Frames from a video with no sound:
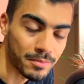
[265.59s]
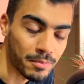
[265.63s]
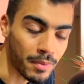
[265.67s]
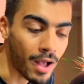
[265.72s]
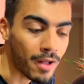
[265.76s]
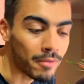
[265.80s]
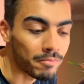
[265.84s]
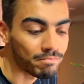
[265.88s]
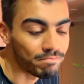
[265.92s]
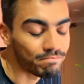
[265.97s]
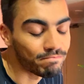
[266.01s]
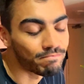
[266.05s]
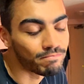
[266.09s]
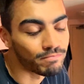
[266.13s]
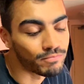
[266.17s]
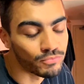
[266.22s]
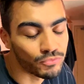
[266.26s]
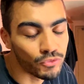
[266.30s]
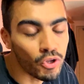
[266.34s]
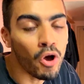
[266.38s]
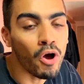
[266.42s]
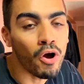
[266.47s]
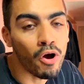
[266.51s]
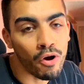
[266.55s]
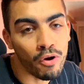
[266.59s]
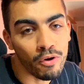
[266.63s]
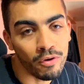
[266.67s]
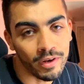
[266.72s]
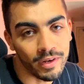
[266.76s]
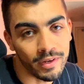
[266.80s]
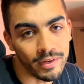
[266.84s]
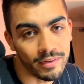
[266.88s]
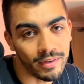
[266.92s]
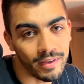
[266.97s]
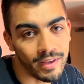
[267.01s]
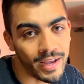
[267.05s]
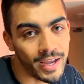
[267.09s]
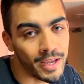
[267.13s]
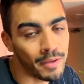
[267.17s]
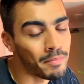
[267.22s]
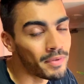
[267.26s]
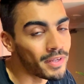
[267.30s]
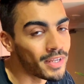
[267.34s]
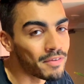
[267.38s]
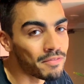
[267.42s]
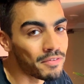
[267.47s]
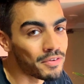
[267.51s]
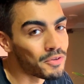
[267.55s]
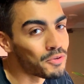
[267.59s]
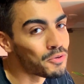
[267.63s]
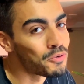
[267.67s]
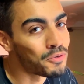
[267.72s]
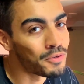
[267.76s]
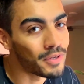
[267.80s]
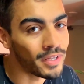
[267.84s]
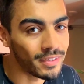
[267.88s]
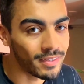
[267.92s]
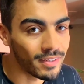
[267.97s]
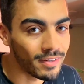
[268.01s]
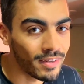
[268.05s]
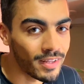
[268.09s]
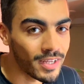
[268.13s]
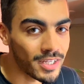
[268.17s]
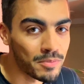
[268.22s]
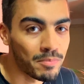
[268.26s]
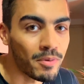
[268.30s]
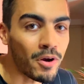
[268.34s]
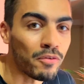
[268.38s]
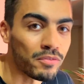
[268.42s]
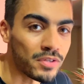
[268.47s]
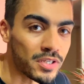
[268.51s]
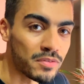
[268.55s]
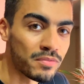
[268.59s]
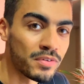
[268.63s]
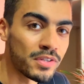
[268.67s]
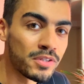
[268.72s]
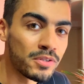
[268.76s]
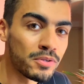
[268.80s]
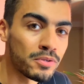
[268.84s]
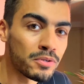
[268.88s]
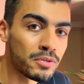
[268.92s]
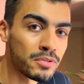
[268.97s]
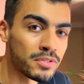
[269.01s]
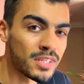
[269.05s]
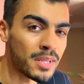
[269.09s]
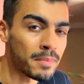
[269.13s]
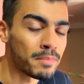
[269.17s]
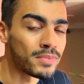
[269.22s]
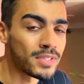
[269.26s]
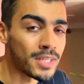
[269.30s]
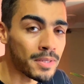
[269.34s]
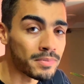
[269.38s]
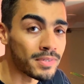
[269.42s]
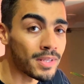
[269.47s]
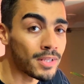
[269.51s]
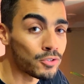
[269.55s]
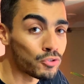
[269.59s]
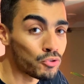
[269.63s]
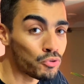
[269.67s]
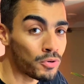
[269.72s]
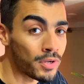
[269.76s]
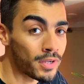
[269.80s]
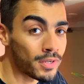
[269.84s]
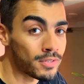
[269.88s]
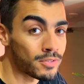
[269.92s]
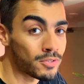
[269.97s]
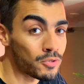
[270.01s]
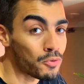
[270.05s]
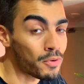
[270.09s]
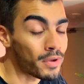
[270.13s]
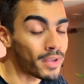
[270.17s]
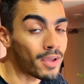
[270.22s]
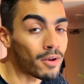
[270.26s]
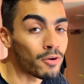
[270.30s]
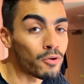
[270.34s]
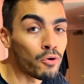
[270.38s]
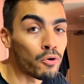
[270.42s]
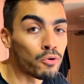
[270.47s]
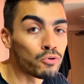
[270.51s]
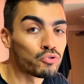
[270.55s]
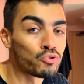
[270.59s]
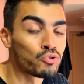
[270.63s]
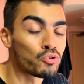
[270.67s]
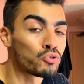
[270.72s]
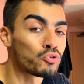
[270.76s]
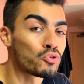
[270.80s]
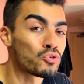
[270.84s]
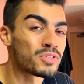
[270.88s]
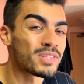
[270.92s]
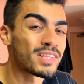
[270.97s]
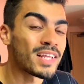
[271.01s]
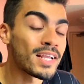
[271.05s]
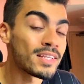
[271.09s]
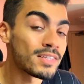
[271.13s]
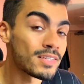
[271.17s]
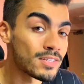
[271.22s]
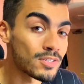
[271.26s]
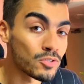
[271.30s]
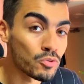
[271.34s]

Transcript: But not only, I'll be giving you in the next part of this video some tips and tricks so you can go through those 19